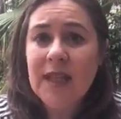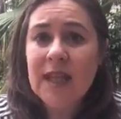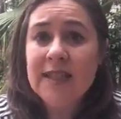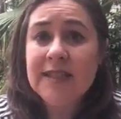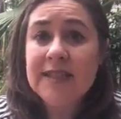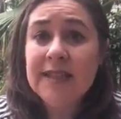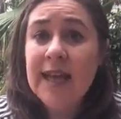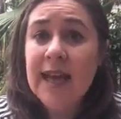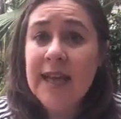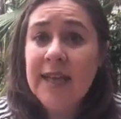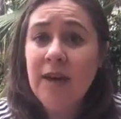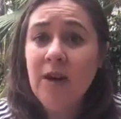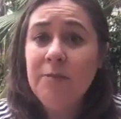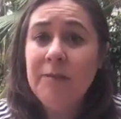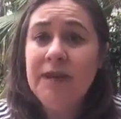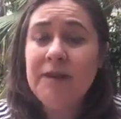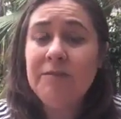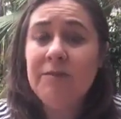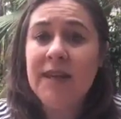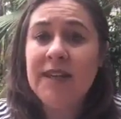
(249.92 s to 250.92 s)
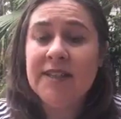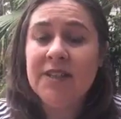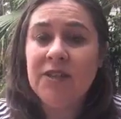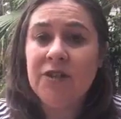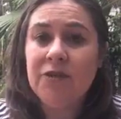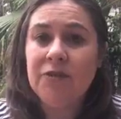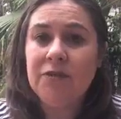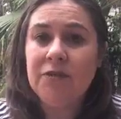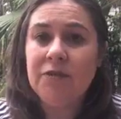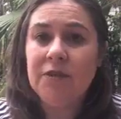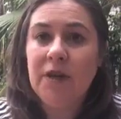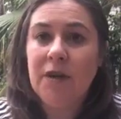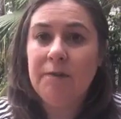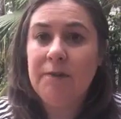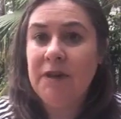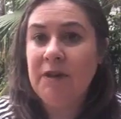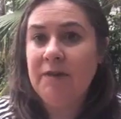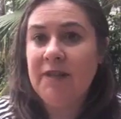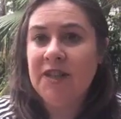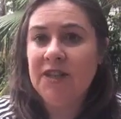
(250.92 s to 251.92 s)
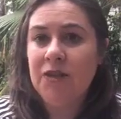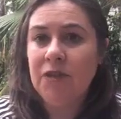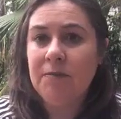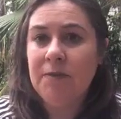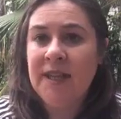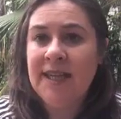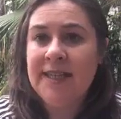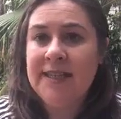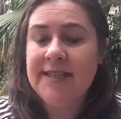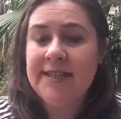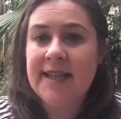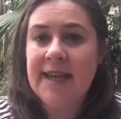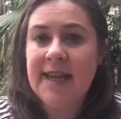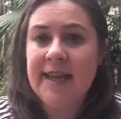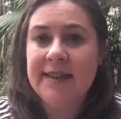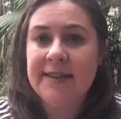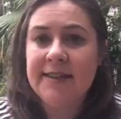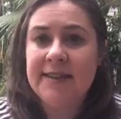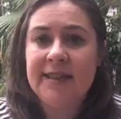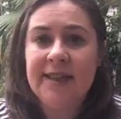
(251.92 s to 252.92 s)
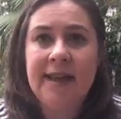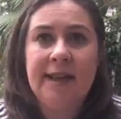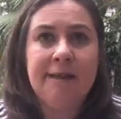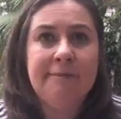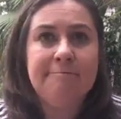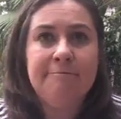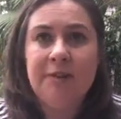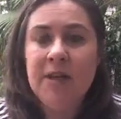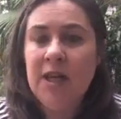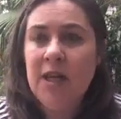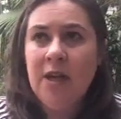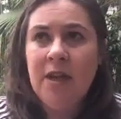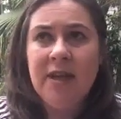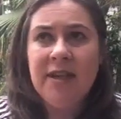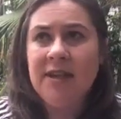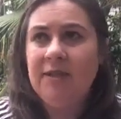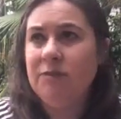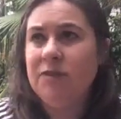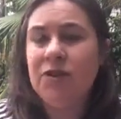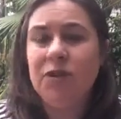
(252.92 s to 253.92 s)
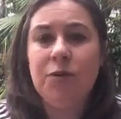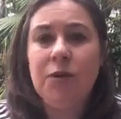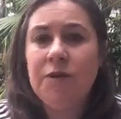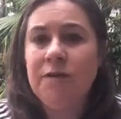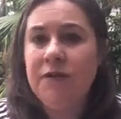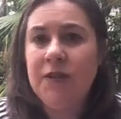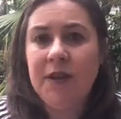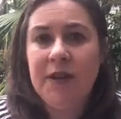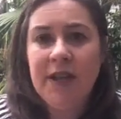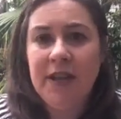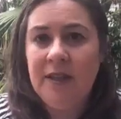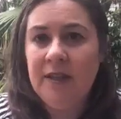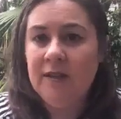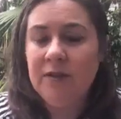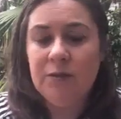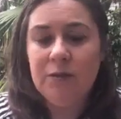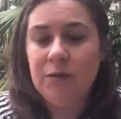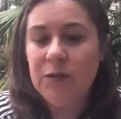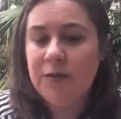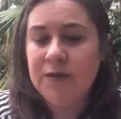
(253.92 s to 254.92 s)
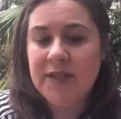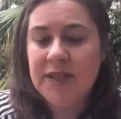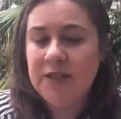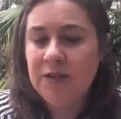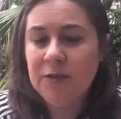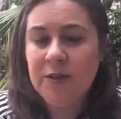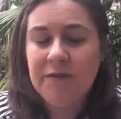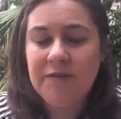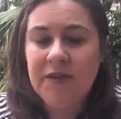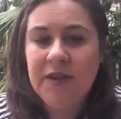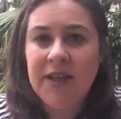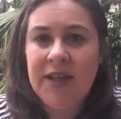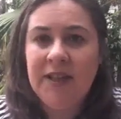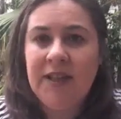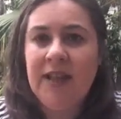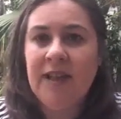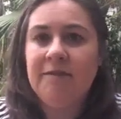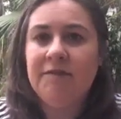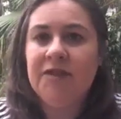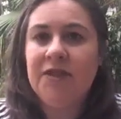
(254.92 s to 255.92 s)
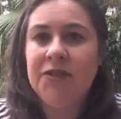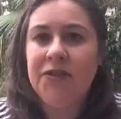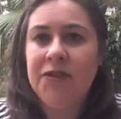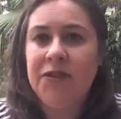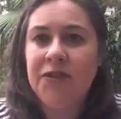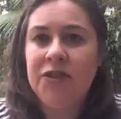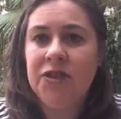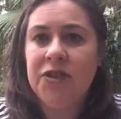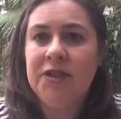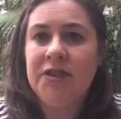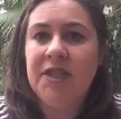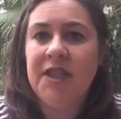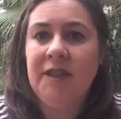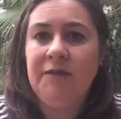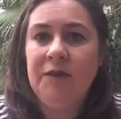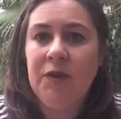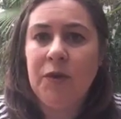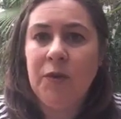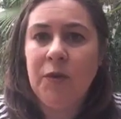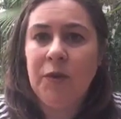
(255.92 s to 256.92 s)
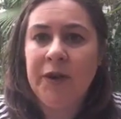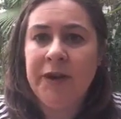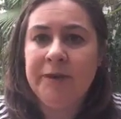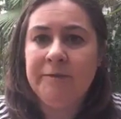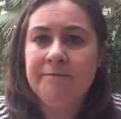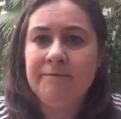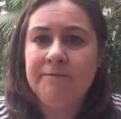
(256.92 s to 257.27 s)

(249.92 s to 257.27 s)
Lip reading: said, hey, I'll be around at your place at I think it was 12:30, or we'll say 12:30 in the afternoon to give you a quote.